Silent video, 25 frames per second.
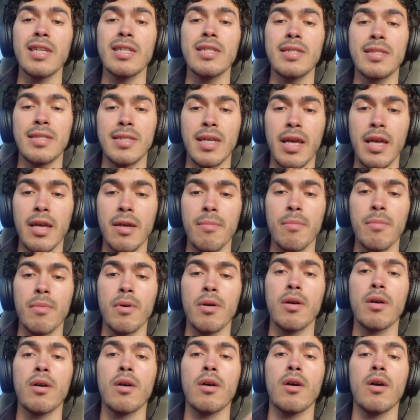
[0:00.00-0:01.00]
same
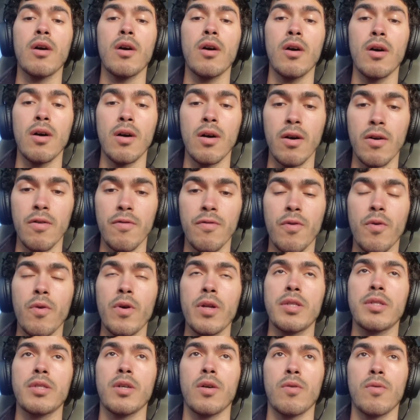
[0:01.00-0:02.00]

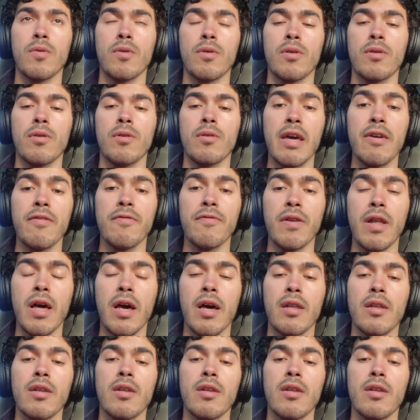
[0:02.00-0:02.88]
avoid tone, A flat.